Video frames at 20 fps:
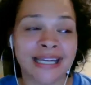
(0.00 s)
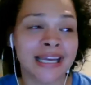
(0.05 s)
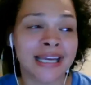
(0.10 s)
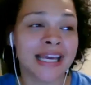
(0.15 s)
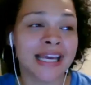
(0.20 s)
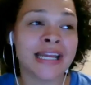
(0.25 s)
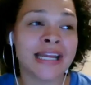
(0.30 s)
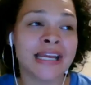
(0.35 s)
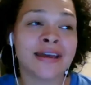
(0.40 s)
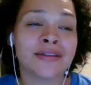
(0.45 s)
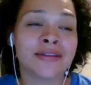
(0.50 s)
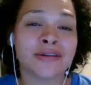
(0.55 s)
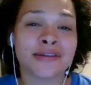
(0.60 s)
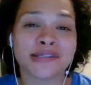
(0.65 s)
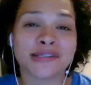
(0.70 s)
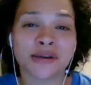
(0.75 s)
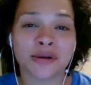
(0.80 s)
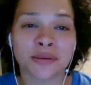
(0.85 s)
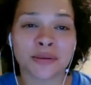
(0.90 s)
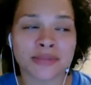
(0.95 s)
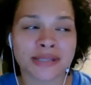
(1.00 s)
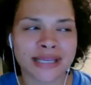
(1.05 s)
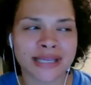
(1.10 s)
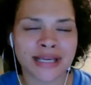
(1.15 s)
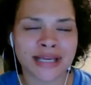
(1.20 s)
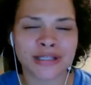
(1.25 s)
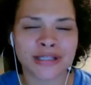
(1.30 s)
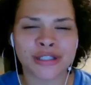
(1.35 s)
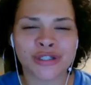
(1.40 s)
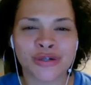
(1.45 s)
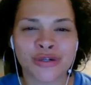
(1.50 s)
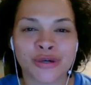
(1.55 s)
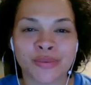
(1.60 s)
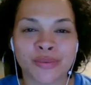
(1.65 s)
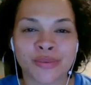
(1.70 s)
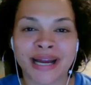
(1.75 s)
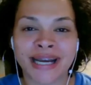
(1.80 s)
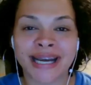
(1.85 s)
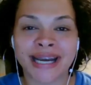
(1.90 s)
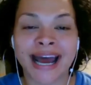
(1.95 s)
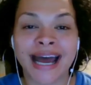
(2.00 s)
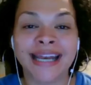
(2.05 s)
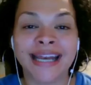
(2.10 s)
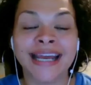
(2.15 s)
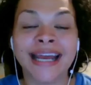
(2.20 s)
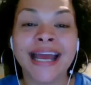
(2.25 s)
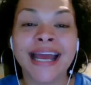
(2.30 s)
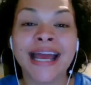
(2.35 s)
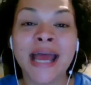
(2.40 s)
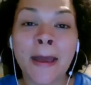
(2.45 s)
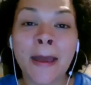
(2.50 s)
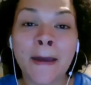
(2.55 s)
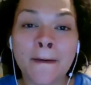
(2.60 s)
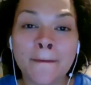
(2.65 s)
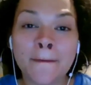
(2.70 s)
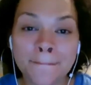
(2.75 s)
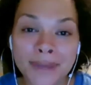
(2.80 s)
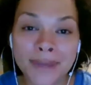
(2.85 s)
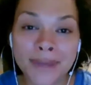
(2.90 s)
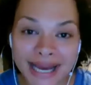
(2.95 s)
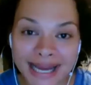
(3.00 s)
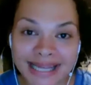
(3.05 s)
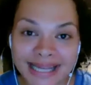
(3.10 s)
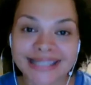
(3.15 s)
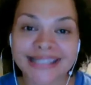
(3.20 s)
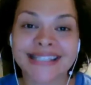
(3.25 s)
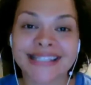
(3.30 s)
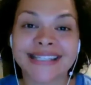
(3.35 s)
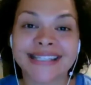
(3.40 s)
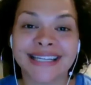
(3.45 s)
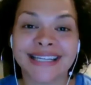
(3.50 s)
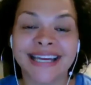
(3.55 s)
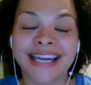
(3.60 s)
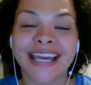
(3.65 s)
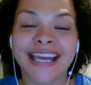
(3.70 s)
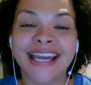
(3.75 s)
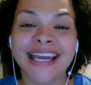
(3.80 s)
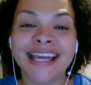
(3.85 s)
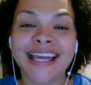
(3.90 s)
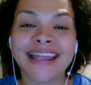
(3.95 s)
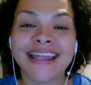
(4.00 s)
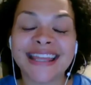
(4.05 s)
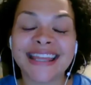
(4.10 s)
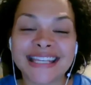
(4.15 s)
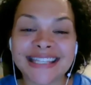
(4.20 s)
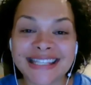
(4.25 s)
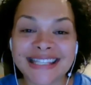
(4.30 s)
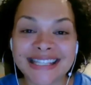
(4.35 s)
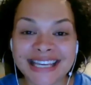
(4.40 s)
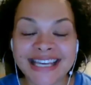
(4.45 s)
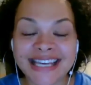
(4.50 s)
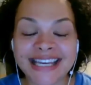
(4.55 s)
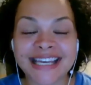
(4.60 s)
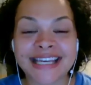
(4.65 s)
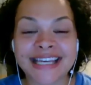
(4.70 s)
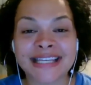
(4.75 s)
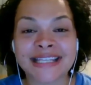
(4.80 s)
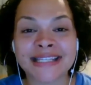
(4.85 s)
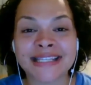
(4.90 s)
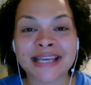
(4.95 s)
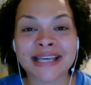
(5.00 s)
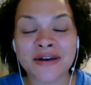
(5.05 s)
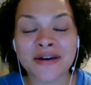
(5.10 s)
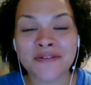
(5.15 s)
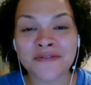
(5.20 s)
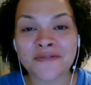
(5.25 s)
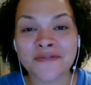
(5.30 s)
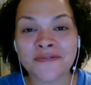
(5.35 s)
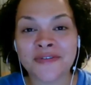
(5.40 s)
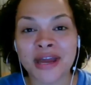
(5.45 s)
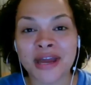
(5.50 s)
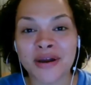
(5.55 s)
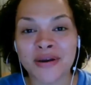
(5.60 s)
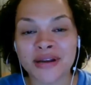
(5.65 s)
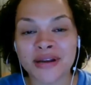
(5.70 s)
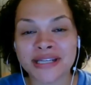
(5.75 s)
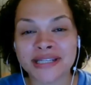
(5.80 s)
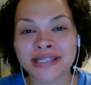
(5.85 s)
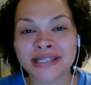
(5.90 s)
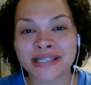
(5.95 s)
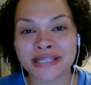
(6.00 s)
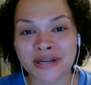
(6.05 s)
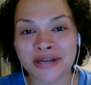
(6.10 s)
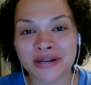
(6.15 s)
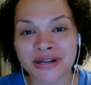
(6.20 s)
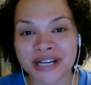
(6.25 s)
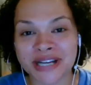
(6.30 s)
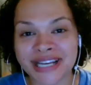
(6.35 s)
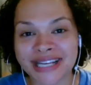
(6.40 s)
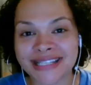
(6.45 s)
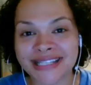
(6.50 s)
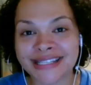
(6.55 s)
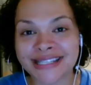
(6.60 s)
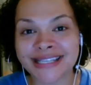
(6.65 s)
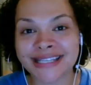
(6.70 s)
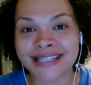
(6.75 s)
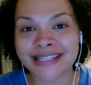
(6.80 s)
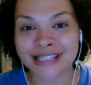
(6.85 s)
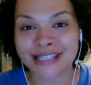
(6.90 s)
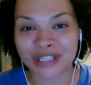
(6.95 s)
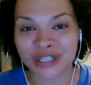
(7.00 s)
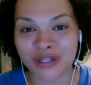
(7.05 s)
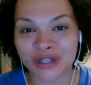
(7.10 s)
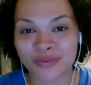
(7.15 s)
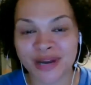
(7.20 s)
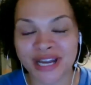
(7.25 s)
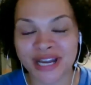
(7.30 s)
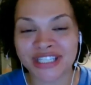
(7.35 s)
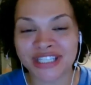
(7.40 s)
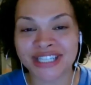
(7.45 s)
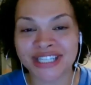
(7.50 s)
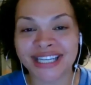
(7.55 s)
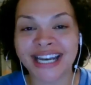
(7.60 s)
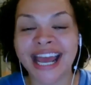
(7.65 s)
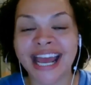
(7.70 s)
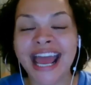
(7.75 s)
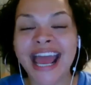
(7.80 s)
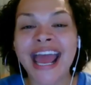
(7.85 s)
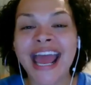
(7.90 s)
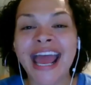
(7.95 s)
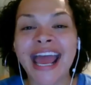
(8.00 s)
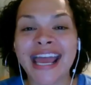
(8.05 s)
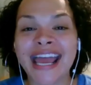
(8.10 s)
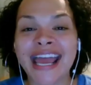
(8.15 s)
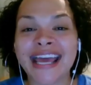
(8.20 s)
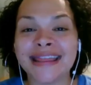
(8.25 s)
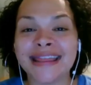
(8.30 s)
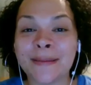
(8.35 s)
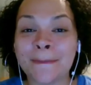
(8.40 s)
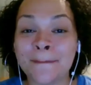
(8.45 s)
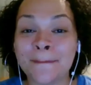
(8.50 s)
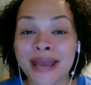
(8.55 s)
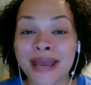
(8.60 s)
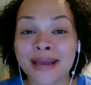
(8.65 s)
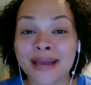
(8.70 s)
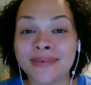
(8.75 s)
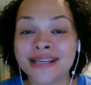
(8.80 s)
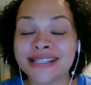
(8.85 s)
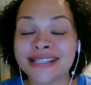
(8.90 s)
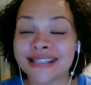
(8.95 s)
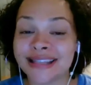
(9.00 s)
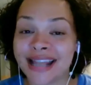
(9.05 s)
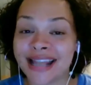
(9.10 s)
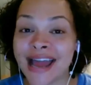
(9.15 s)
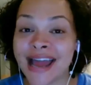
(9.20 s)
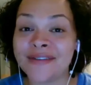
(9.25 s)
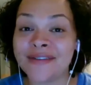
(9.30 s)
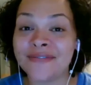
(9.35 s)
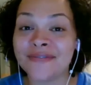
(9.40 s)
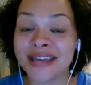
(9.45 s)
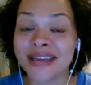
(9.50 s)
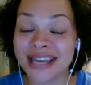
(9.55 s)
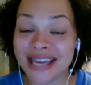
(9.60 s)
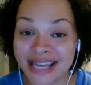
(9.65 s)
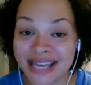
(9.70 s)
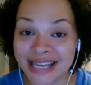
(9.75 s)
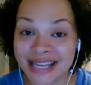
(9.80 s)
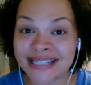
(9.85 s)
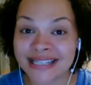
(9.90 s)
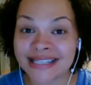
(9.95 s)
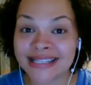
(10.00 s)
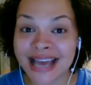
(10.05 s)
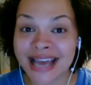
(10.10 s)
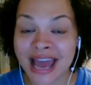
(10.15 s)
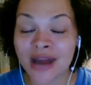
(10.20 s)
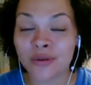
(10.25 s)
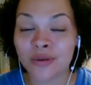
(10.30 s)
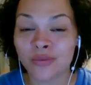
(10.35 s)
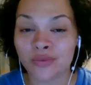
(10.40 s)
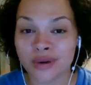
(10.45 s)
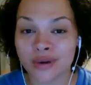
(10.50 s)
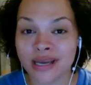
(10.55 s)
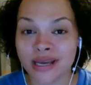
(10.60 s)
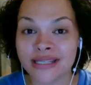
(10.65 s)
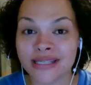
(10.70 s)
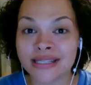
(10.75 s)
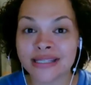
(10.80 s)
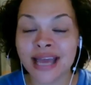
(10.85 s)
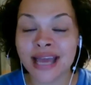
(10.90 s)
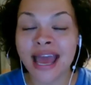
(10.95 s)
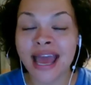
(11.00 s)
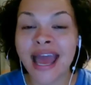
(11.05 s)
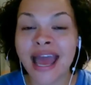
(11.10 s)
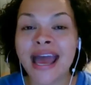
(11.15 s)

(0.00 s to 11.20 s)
In any other circumstance, sure, why not? But this is a very serious situation and the baby's life is at risk.